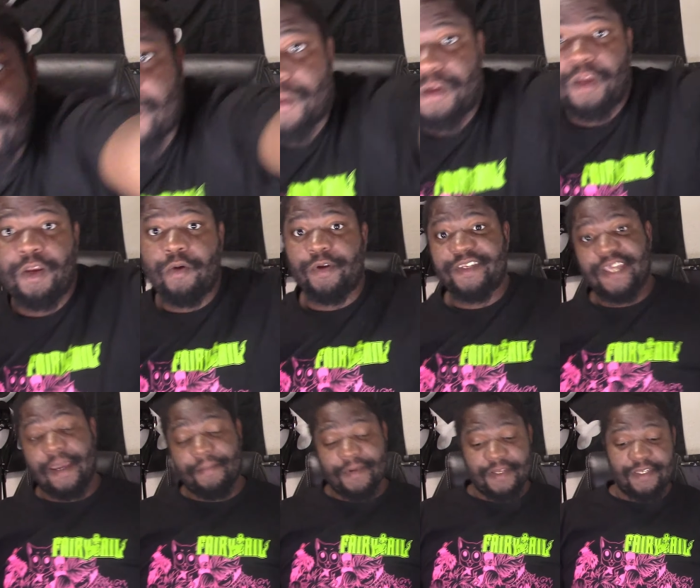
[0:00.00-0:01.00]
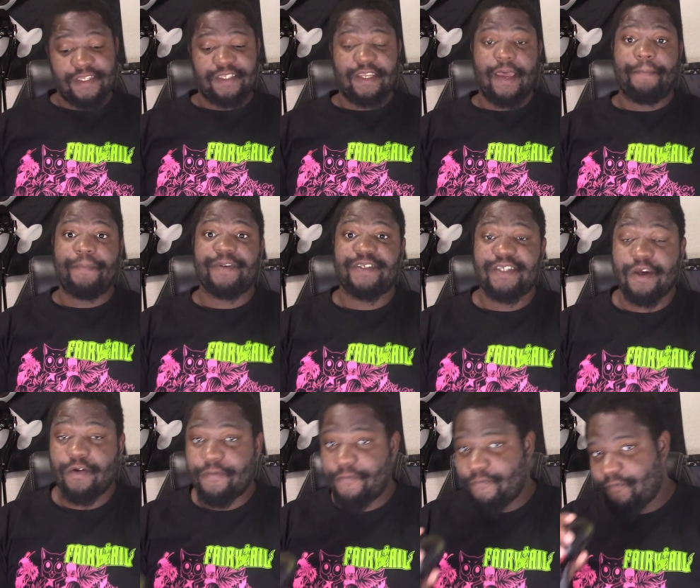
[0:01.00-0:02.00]
You know what time it is. It's
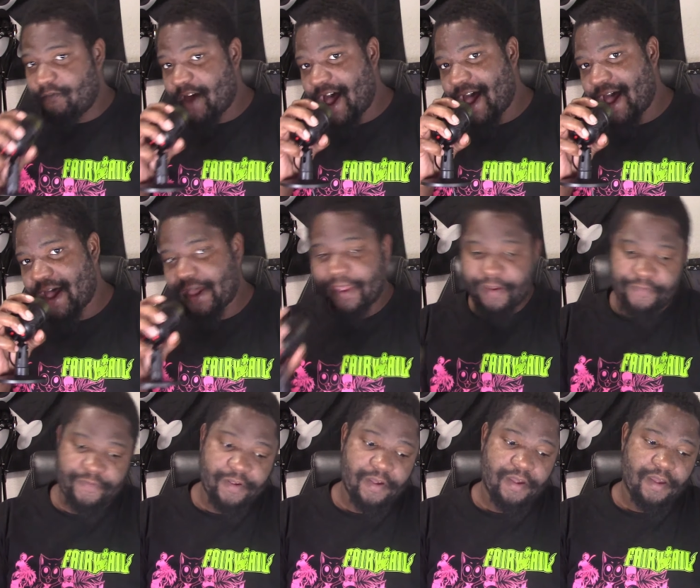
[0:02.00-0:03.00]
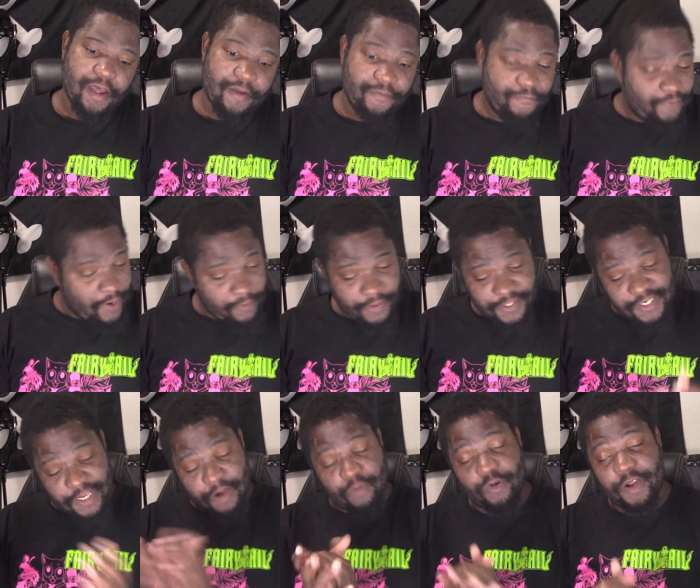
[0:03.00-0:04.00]
episode 5 of Fairy
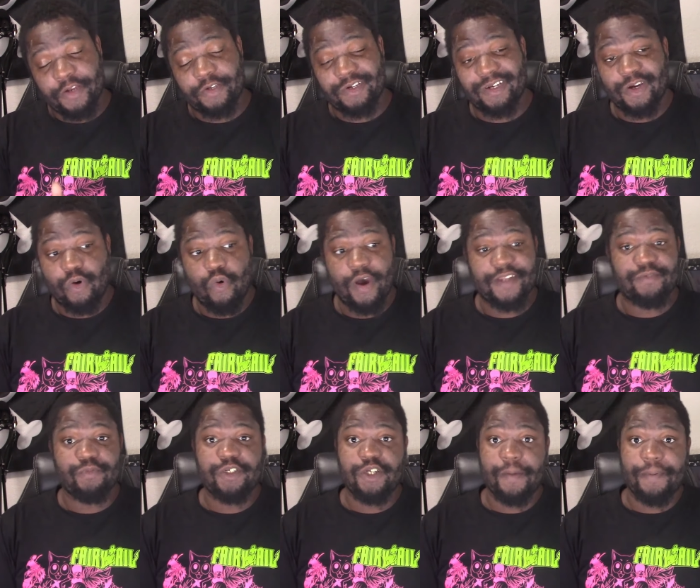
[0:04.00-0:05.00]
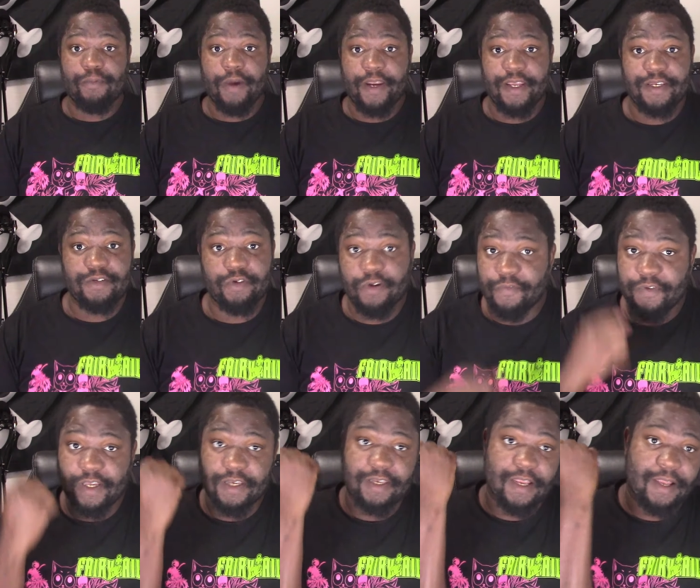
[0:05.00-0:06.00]
Tail 100-Year Quest. We jumping right into it. Don't
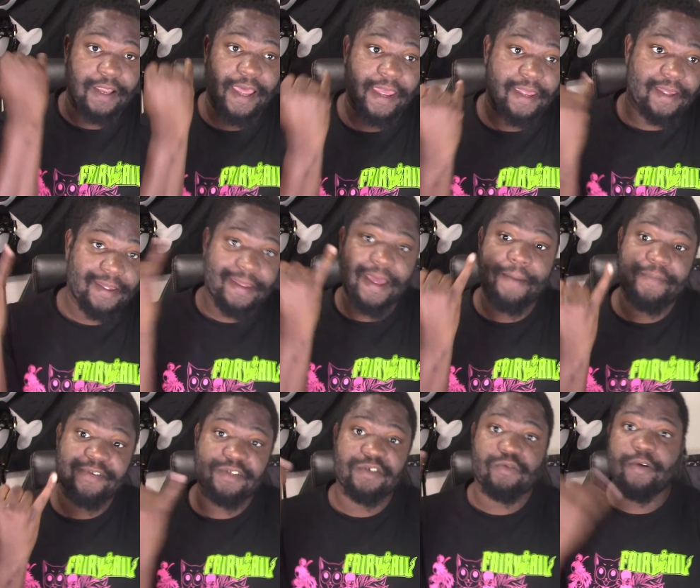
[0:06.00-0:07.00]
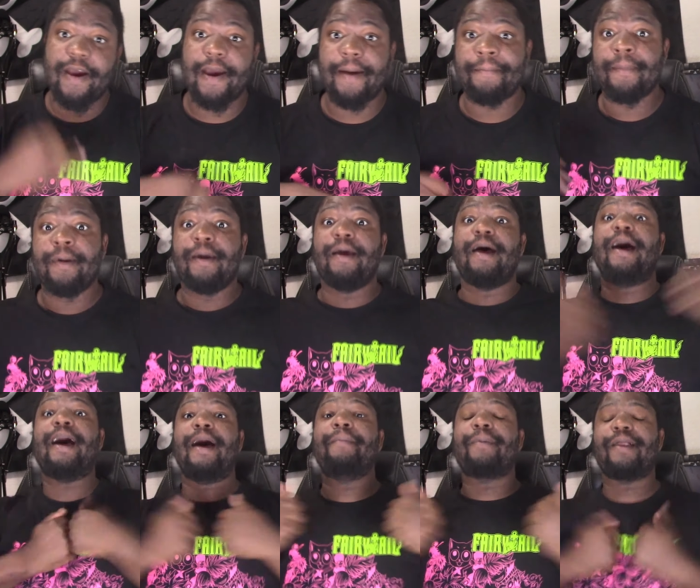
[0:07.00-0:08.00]
forget to like, comment, subscribe.
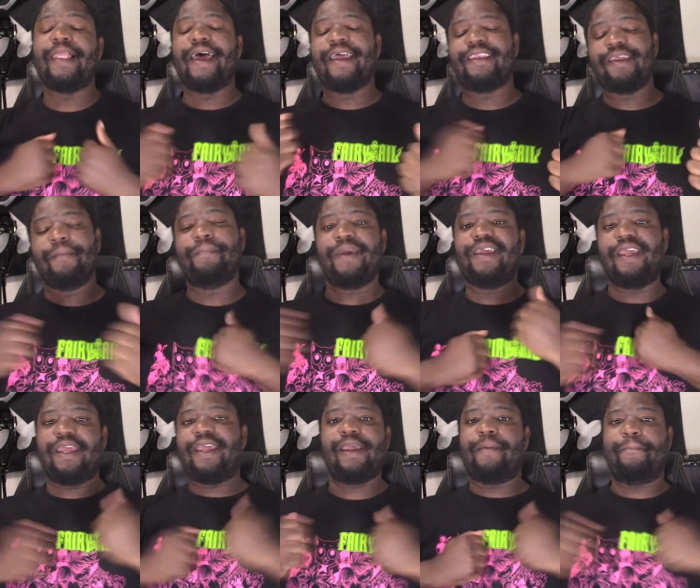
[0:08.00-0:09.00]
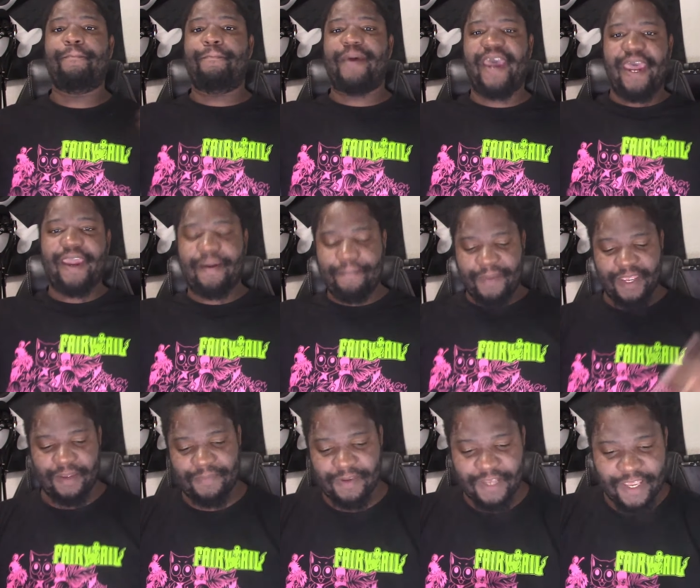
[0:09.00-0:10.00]
I'm glad to be back,
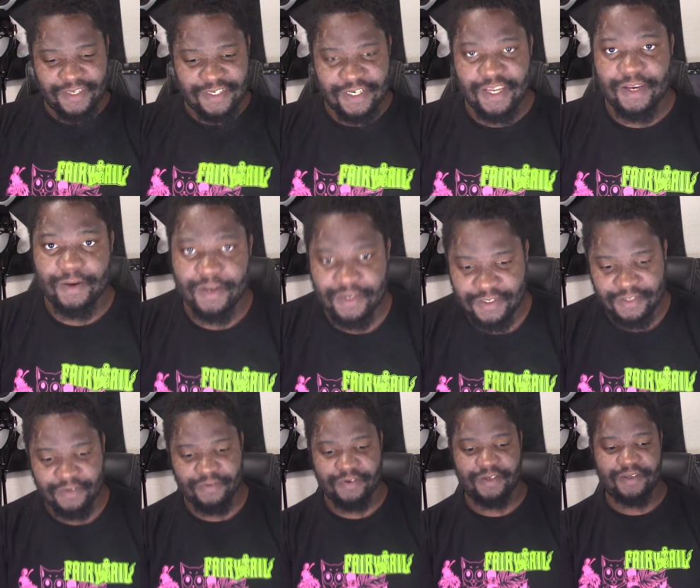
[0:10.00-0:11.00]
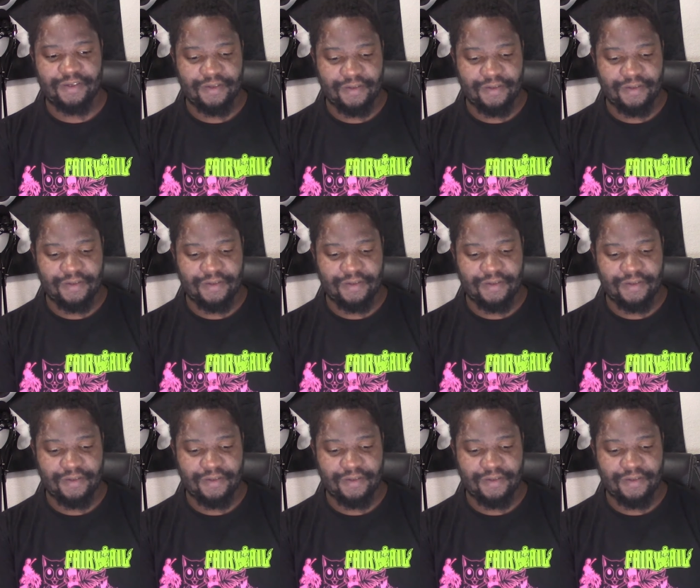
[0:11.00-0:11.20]
baby. Let's get into it.